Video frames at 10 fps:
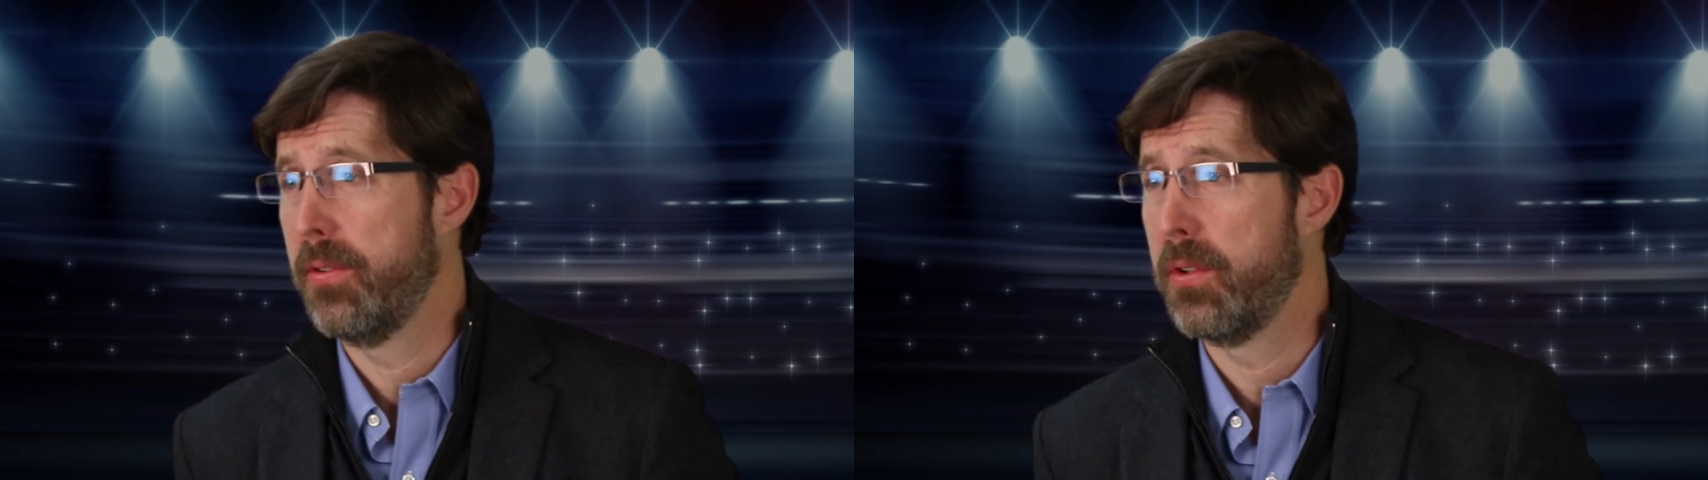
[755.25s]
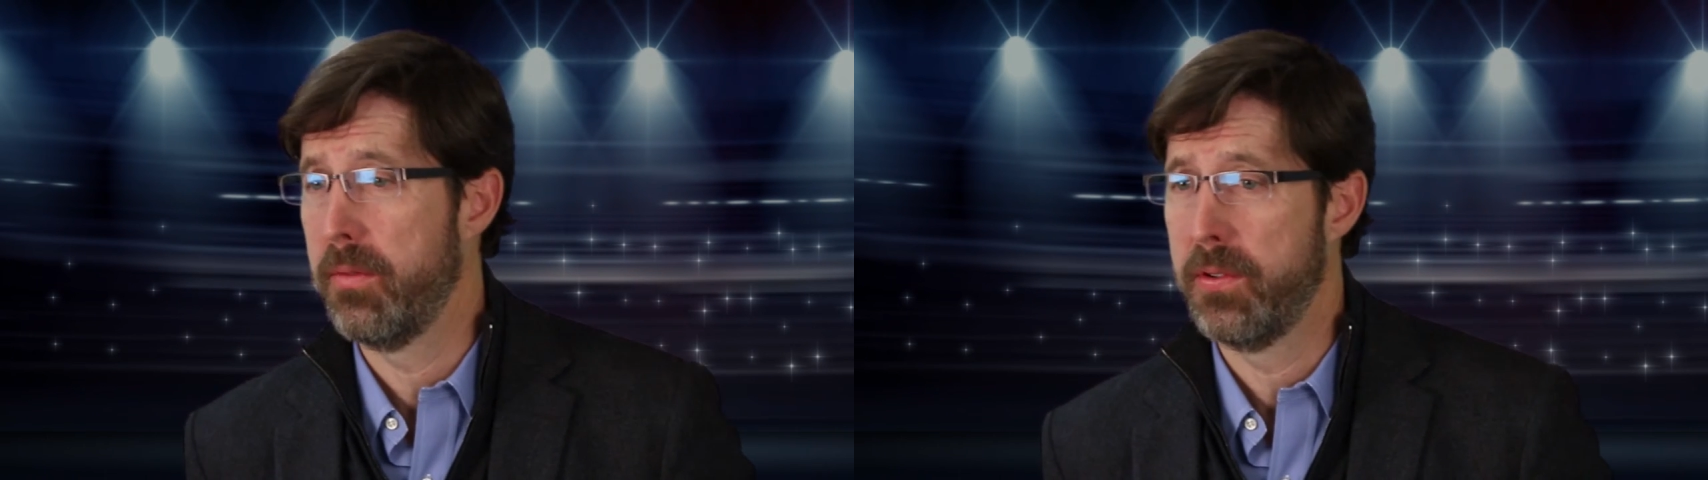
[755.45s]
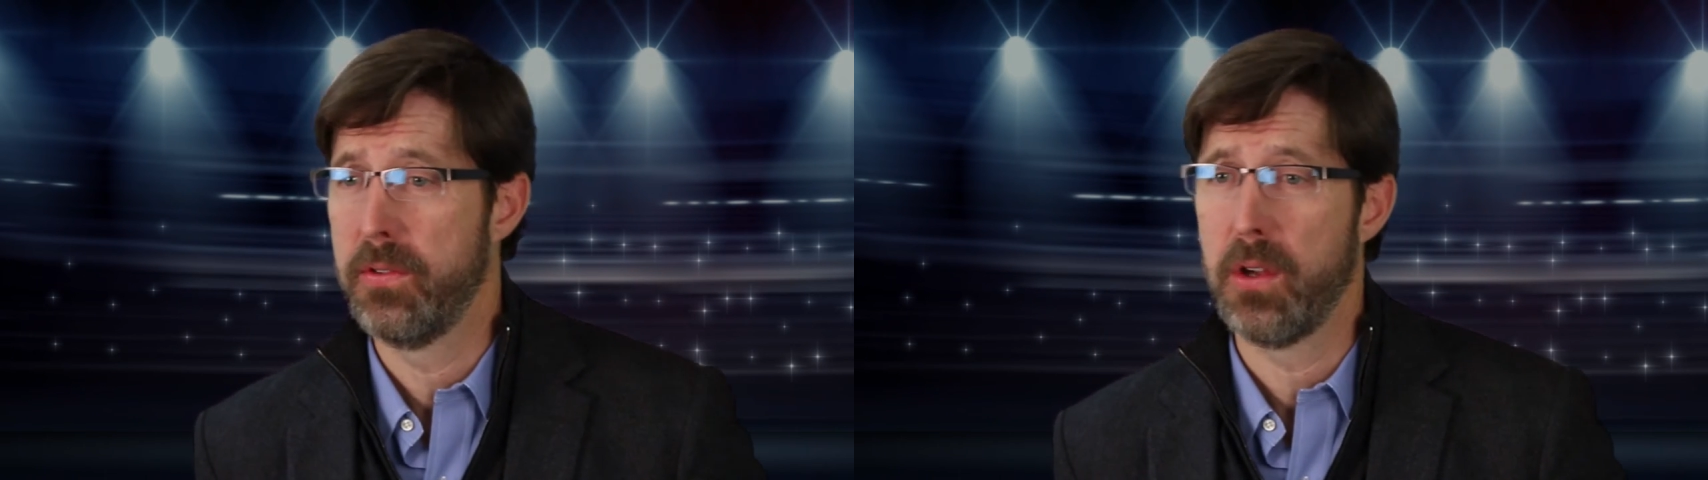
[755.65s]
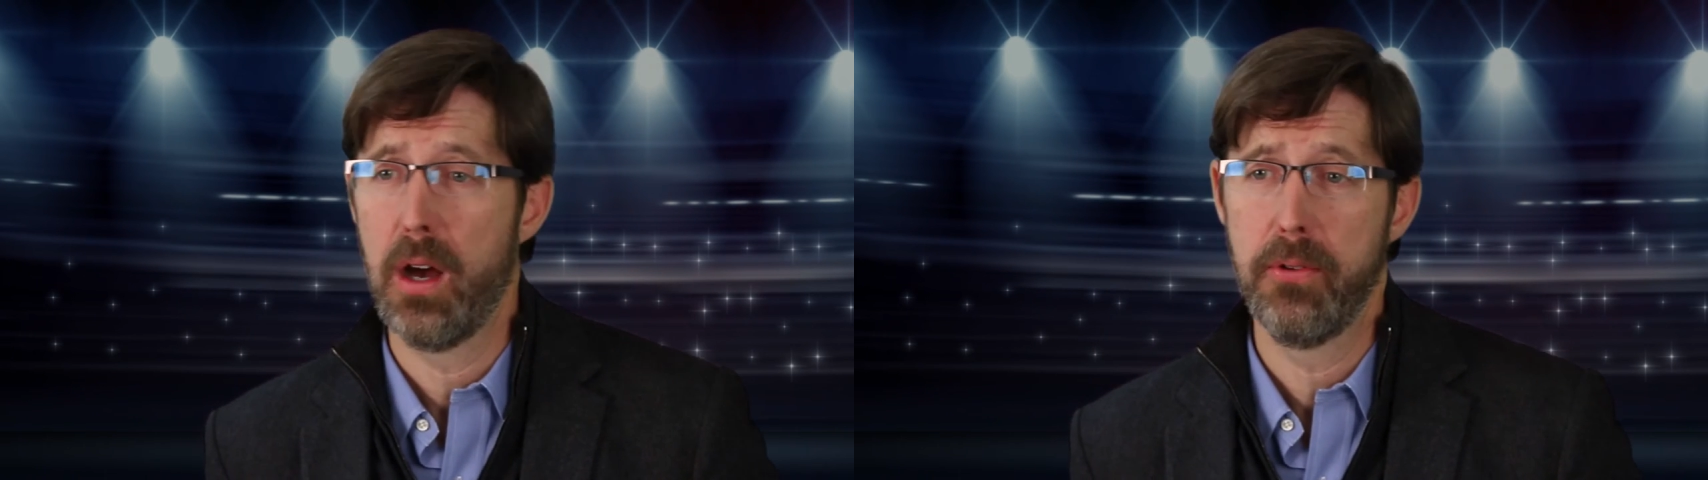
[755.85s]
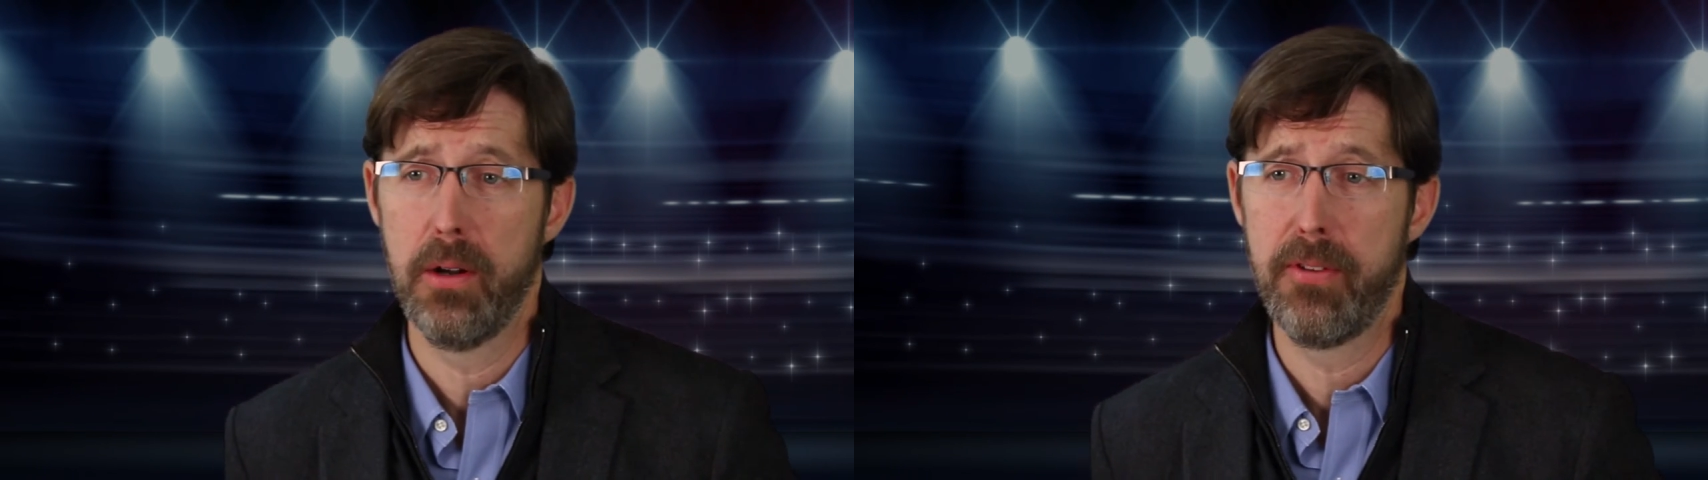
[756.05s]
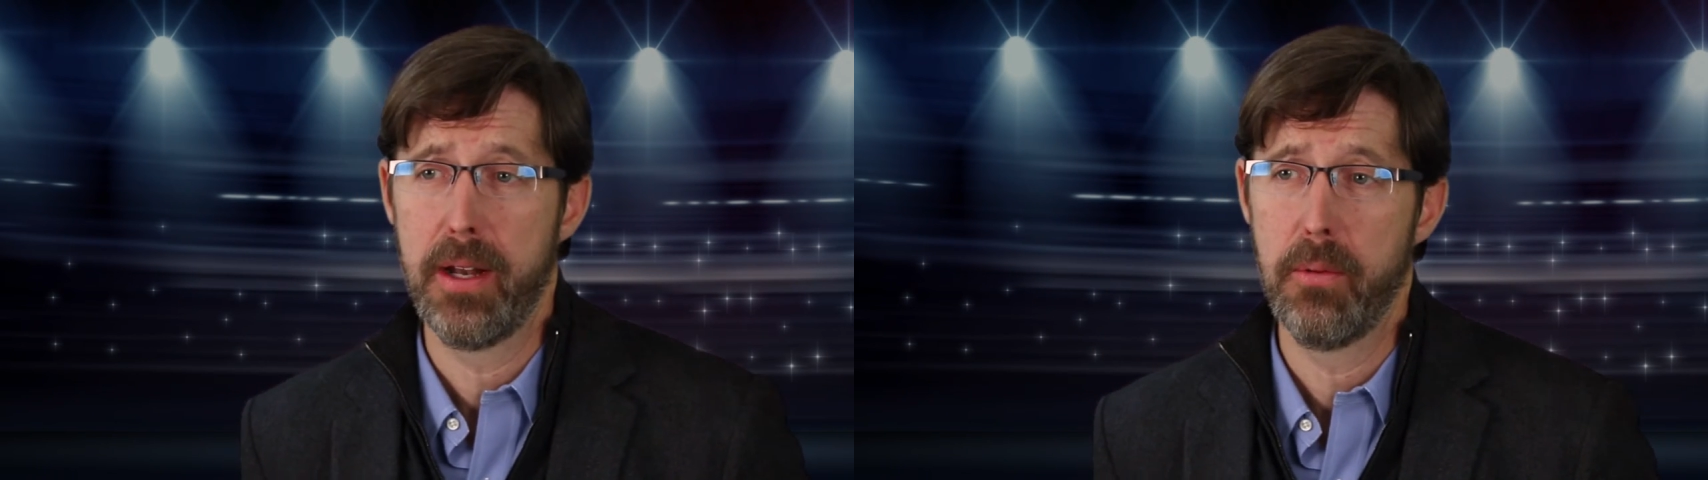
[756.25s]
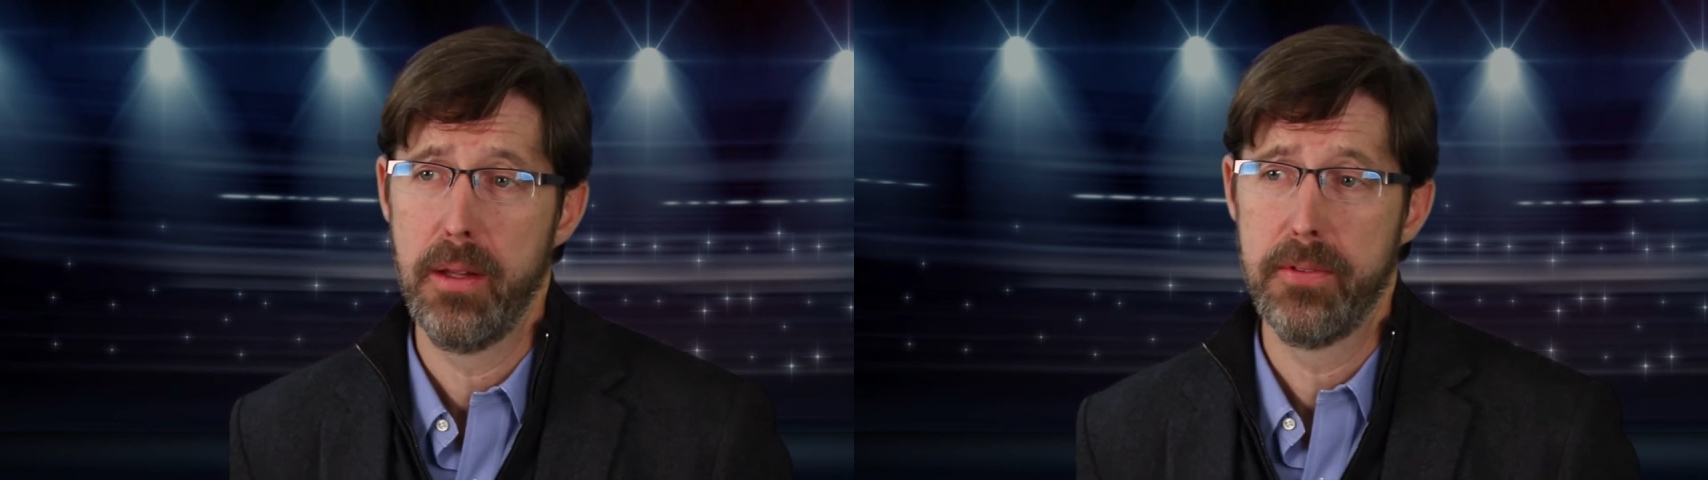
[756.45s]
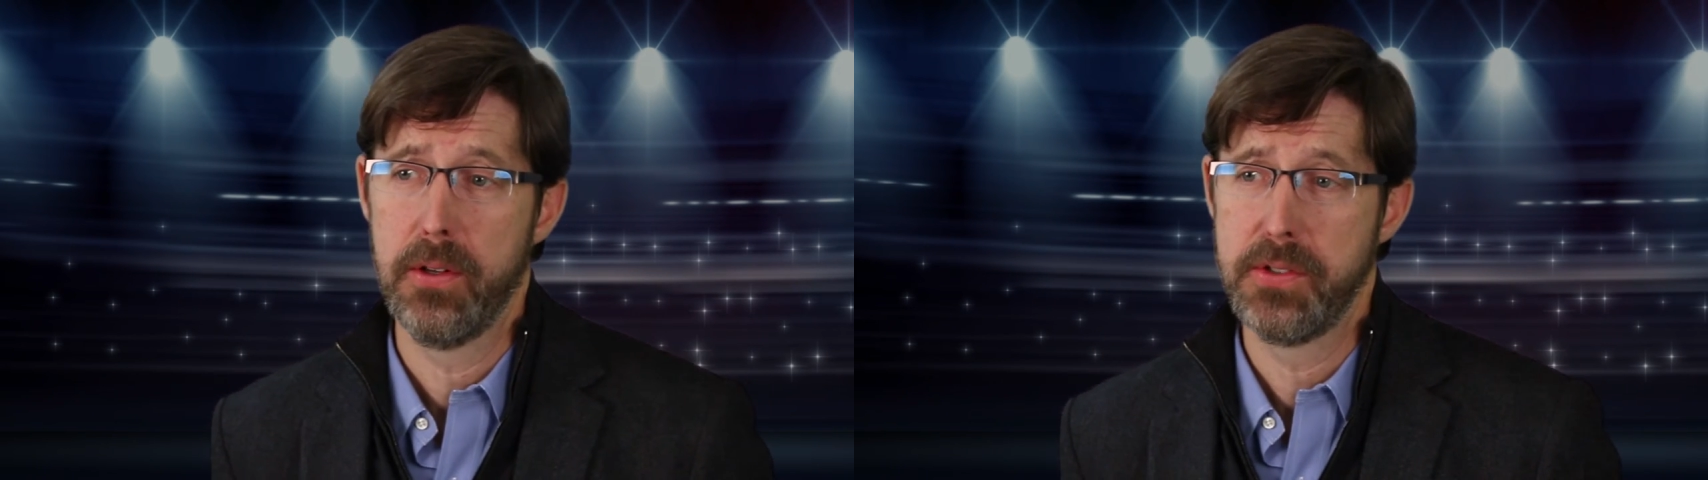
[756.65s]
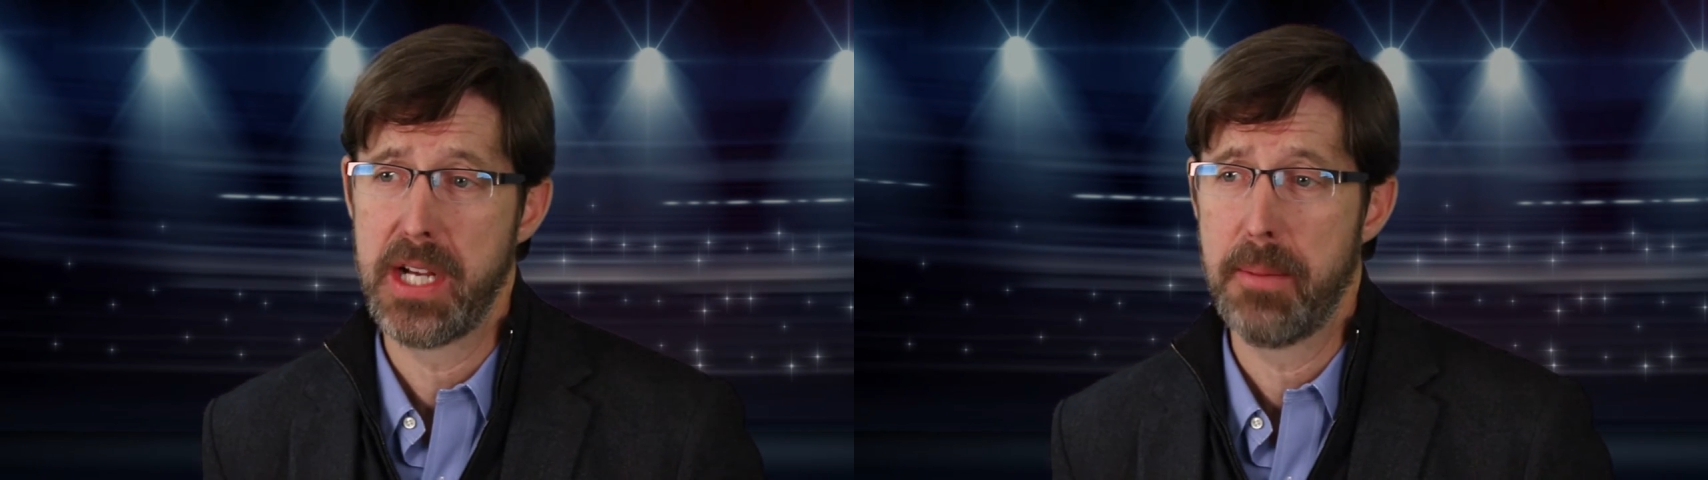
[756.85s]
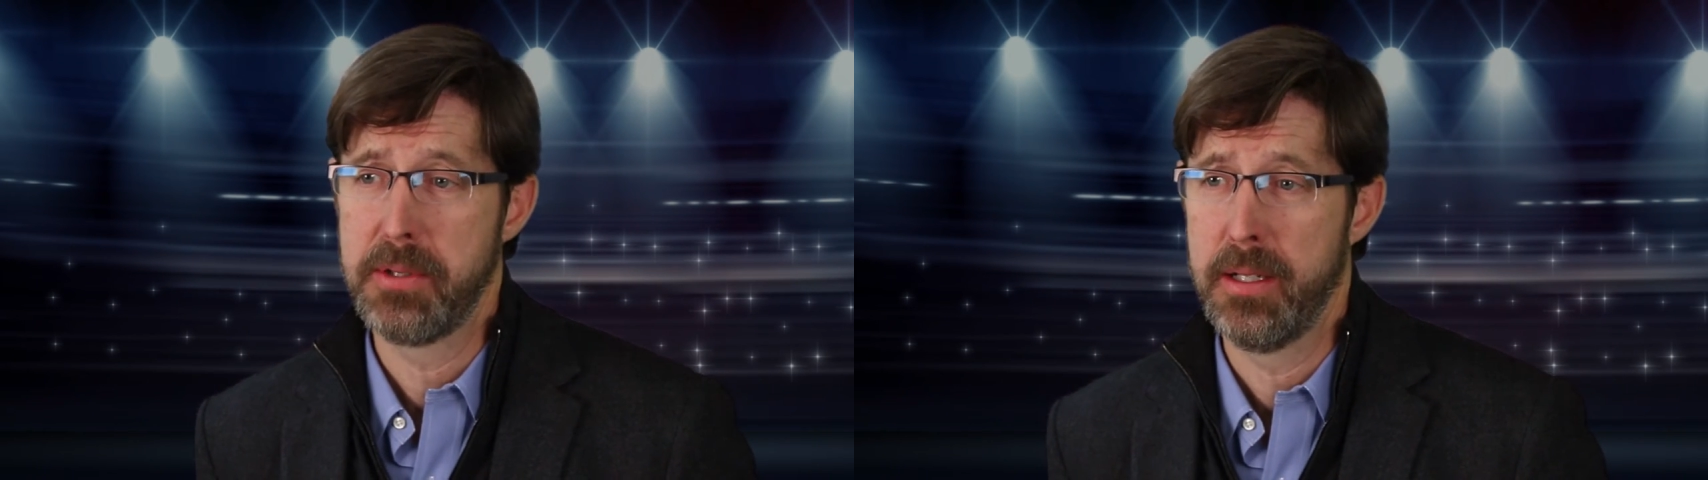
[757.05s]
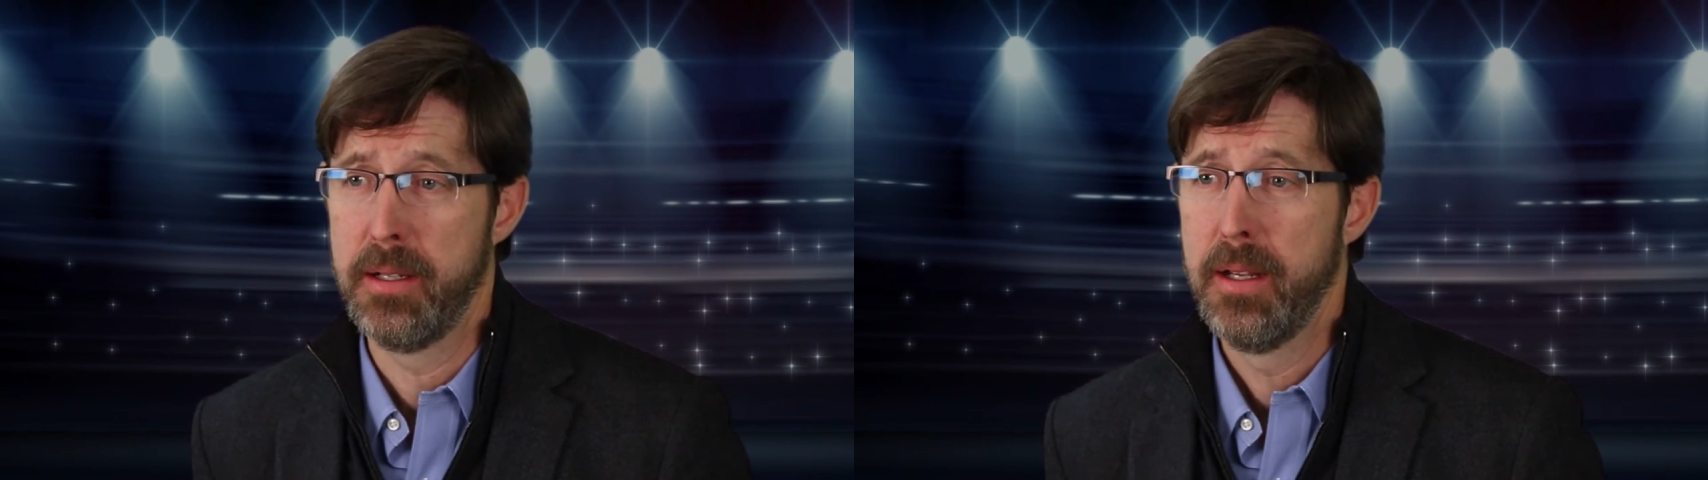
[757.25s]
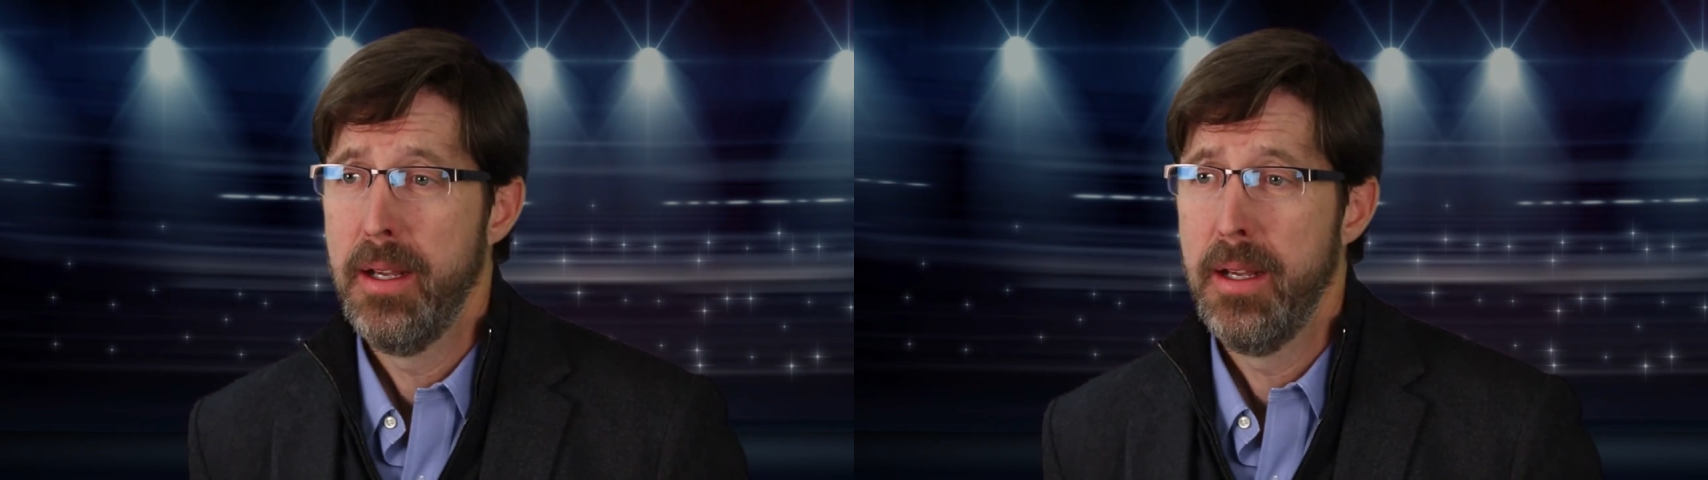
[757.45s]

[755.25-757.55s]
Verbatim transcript: services offer a federated search option,